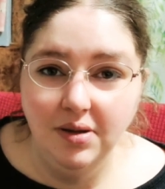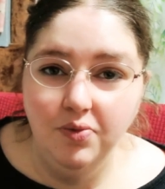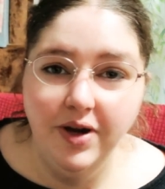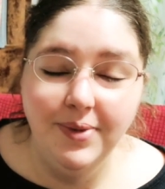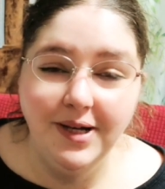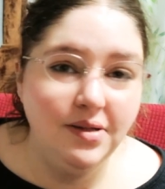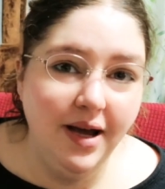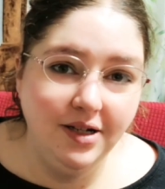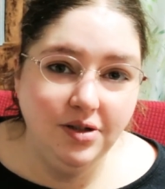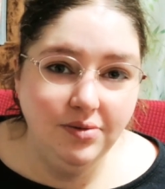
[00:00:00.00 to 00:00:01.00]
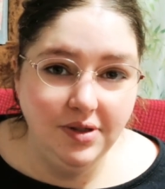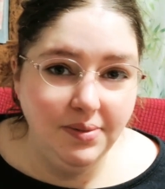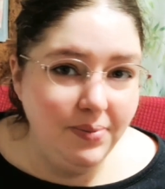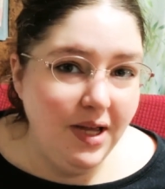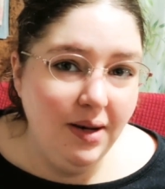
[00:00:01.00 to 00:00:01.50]
some weight because I actually
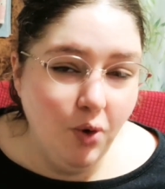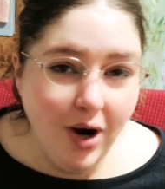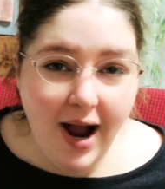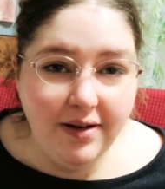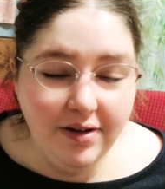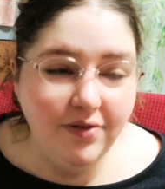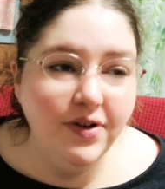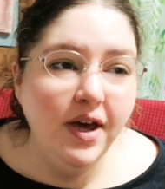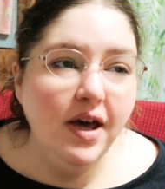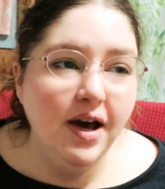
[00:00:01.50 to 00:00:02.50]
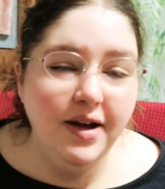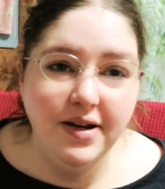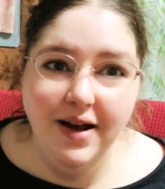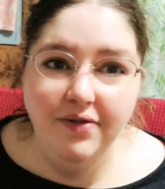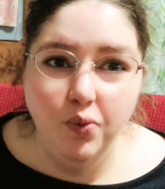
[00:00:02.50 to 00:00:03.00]
was being more active. I
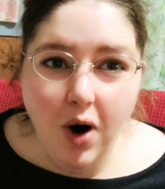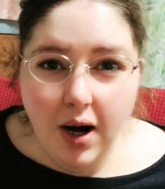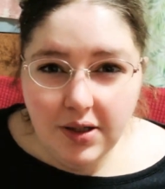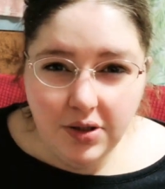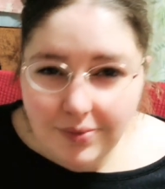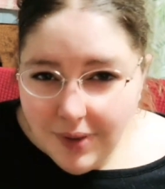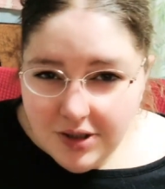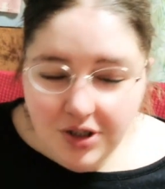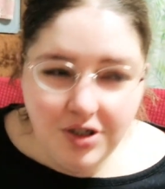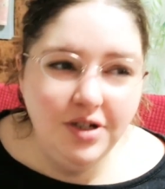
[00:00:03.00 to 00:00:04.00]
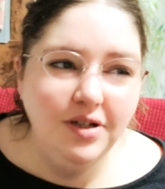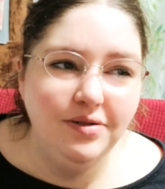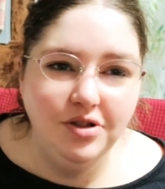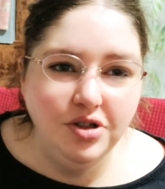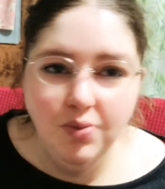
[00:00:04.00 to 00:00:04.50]
didn't have to walk too much.
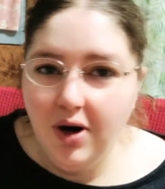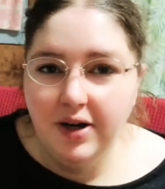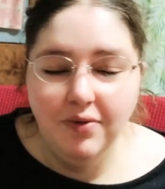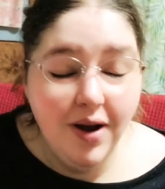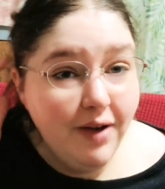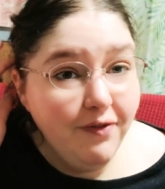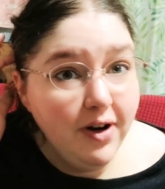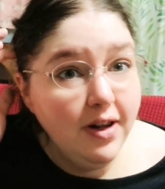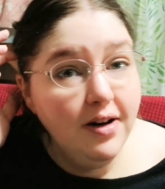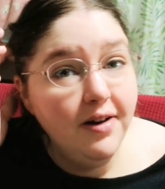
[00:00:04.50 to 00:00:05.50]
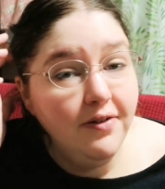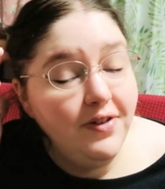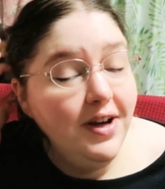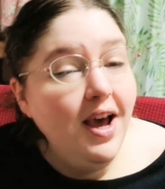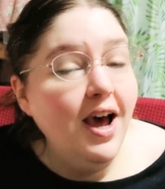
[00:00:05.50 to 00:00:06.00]
I was just walking around. And funny
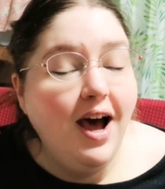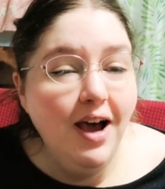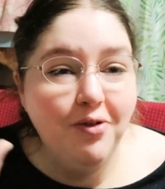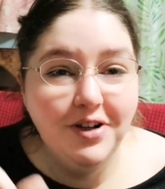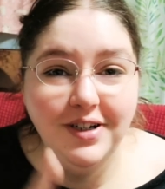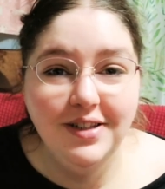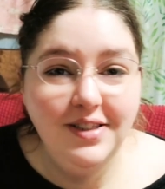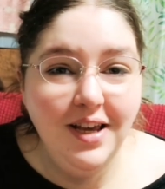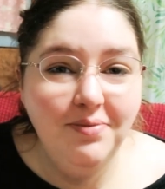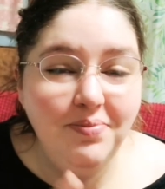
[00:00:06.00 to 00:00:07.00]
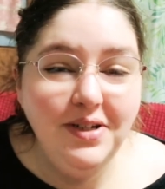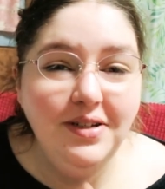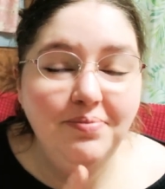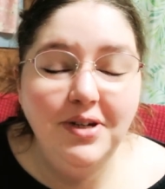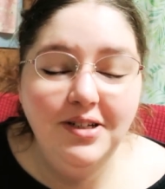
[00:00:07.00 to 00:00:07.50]
enough, I worked in the same
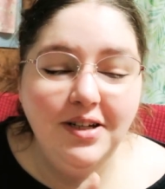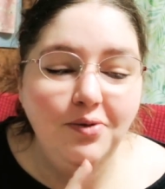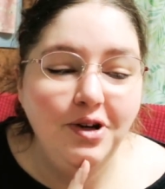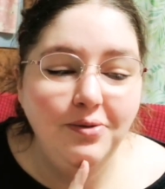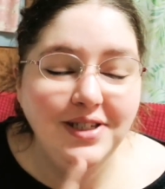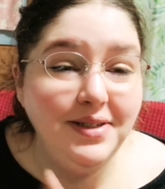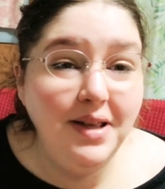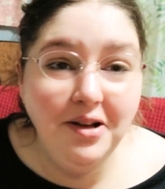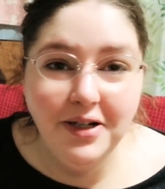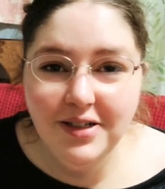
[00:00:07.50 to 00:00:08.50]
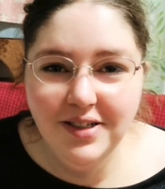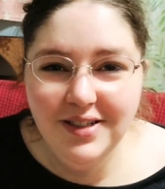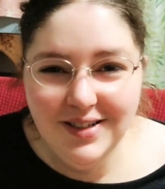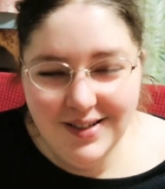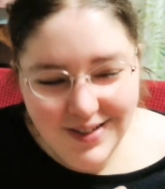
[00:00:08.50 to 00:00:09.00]
building when it was
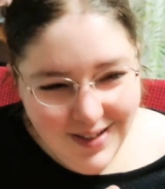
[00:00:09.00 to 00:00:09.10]
Zellers